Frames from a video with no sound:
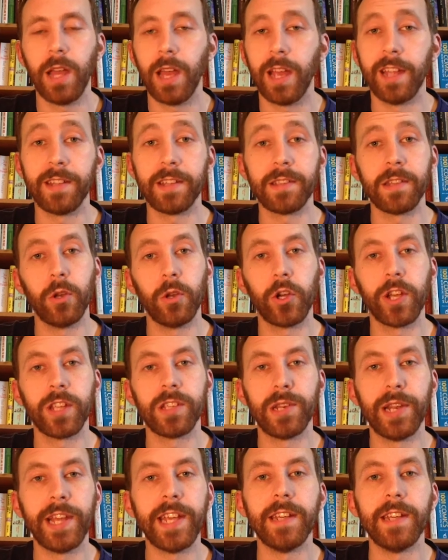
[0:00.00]
He doesn't look
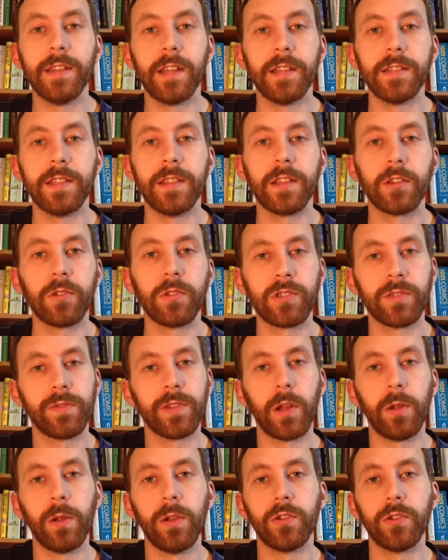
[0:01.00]
as lean as in the Christopher
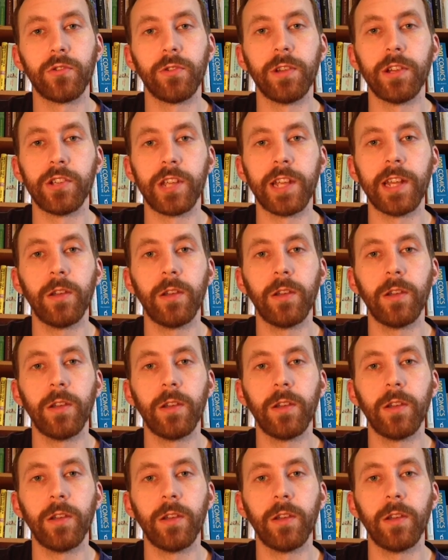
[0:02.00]
Nolan trilogy.